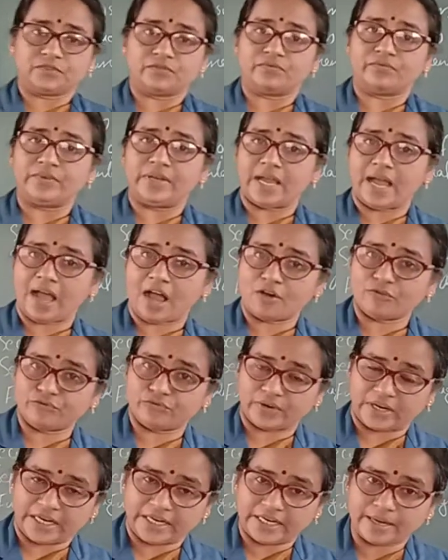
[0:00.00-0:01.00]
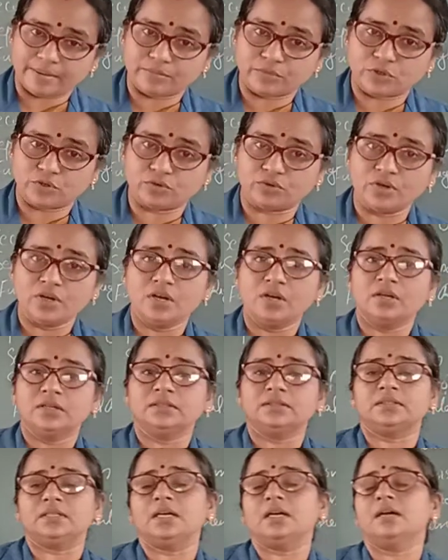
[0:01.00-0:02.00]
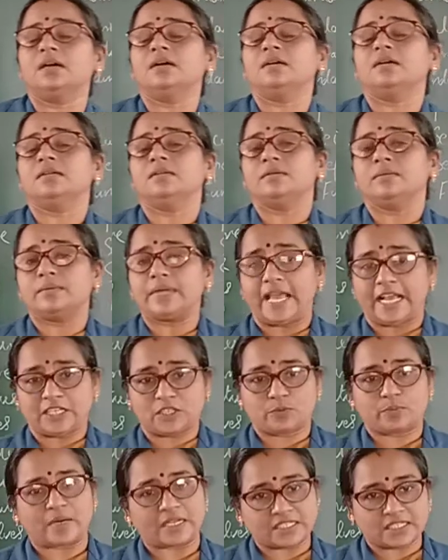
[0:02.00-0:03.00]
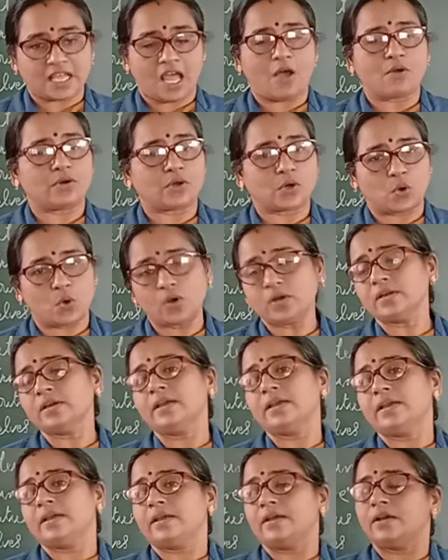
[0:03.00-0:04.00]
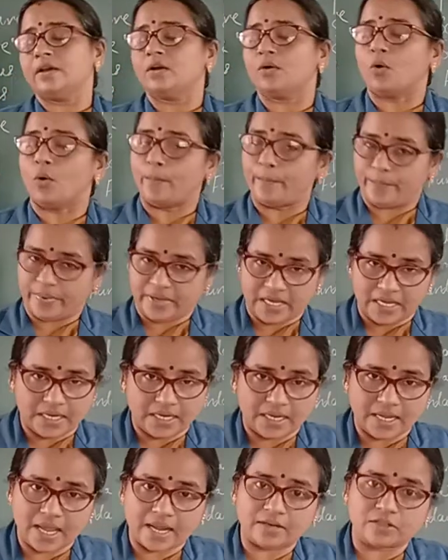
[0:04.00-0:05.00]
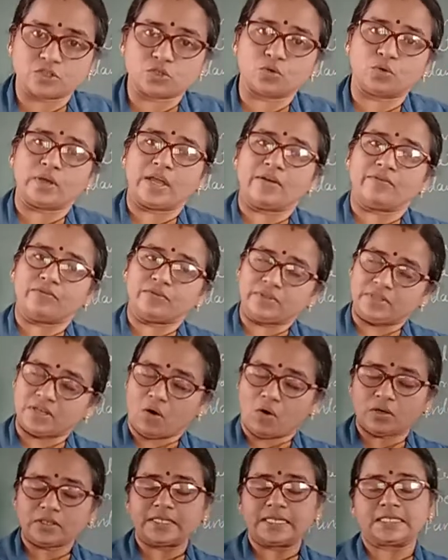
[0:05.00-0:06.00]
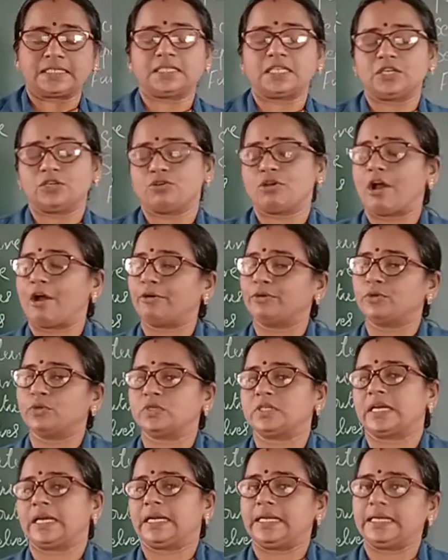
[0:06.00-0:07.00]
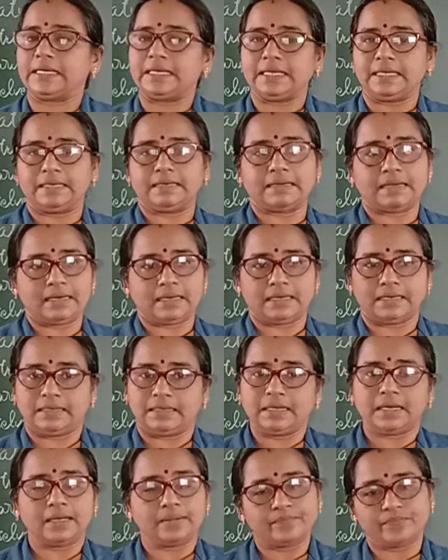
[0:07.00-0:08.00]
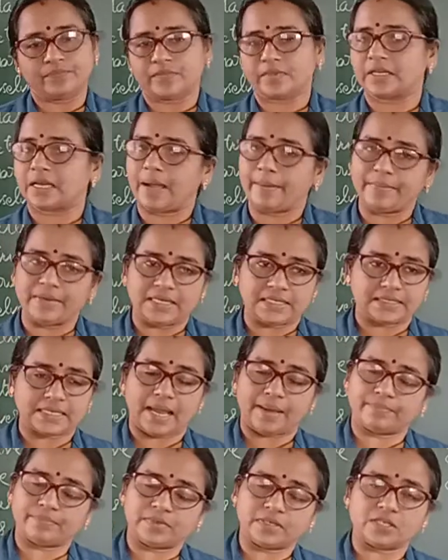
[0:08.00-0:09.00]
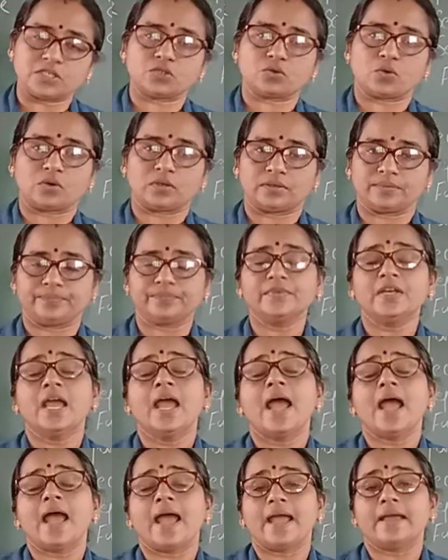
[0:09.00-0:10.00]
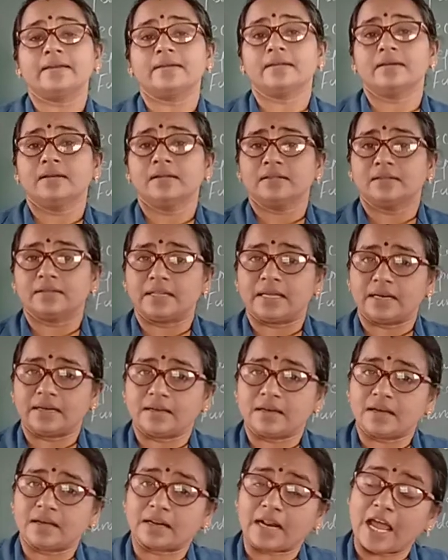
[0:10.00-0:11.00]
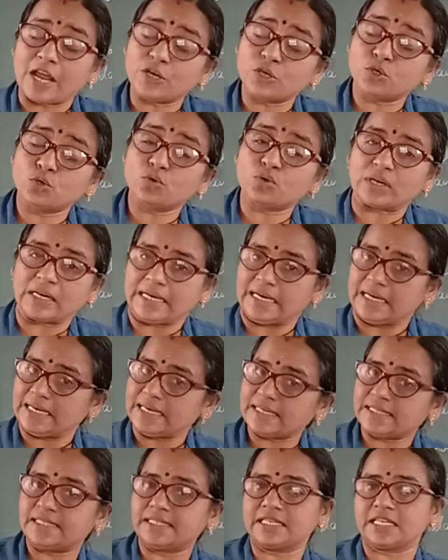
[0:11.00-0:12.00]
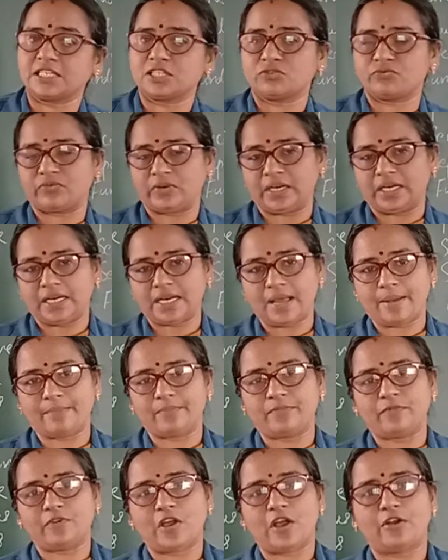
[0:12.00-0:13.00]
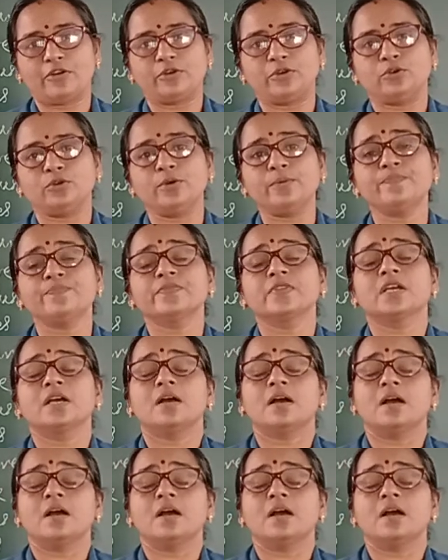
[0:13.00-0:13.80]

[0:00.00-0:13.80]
We have freedom to express our own opinion. So with all these things, have to study detail in the coming chapters. And then right to religious freedom, how to